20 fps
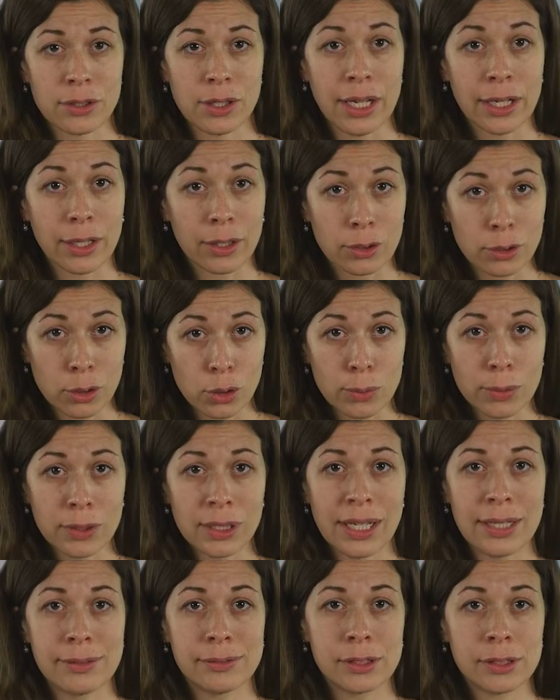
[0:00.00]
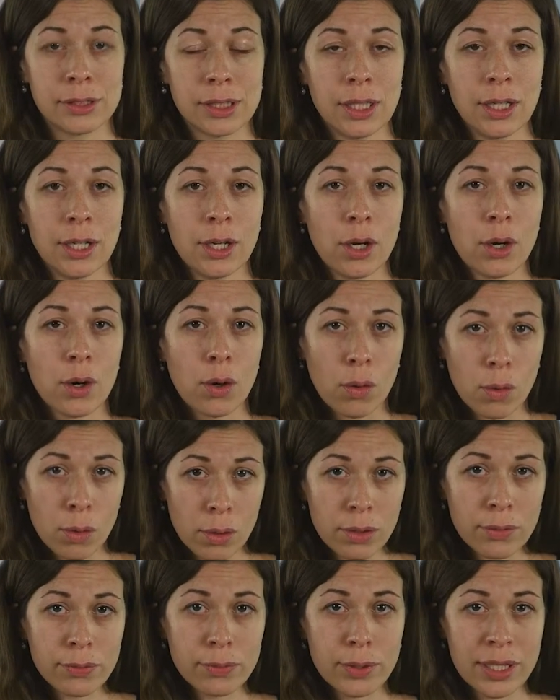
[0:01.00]
and global level,
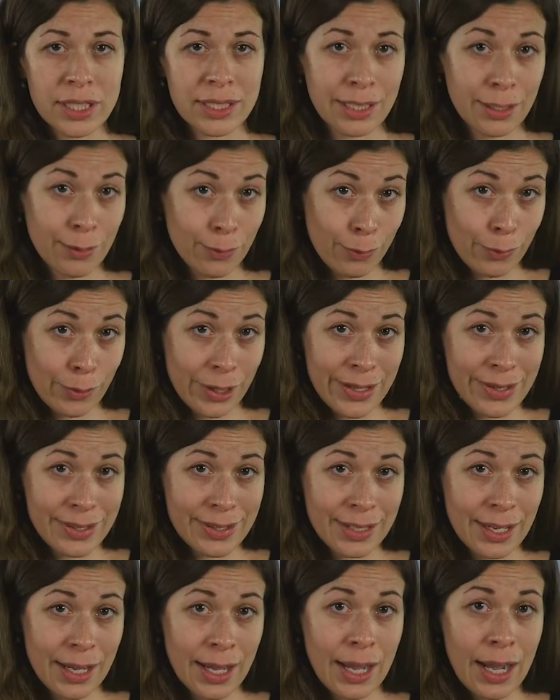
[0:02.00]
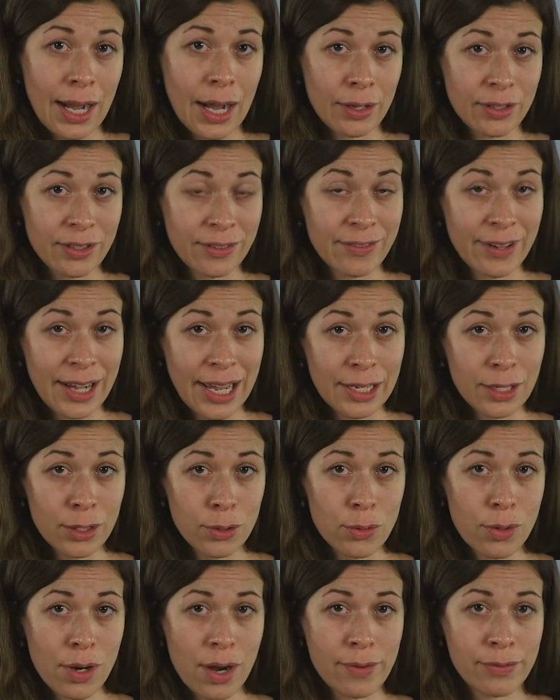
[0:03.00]
all of which influence how the
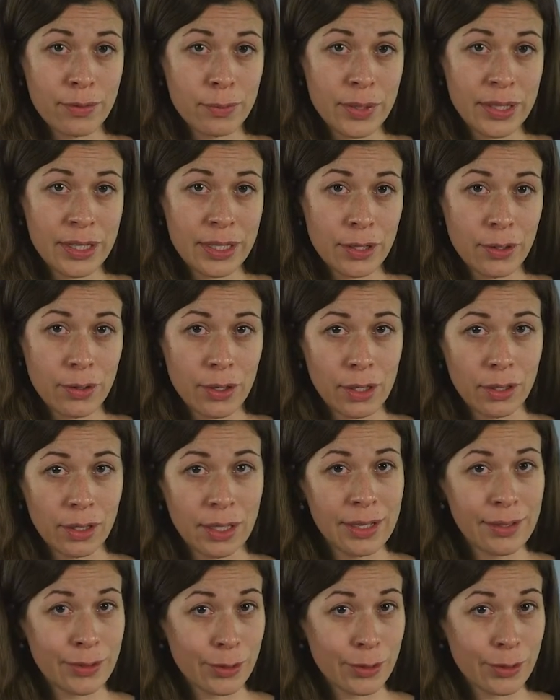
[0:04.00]
value of a material is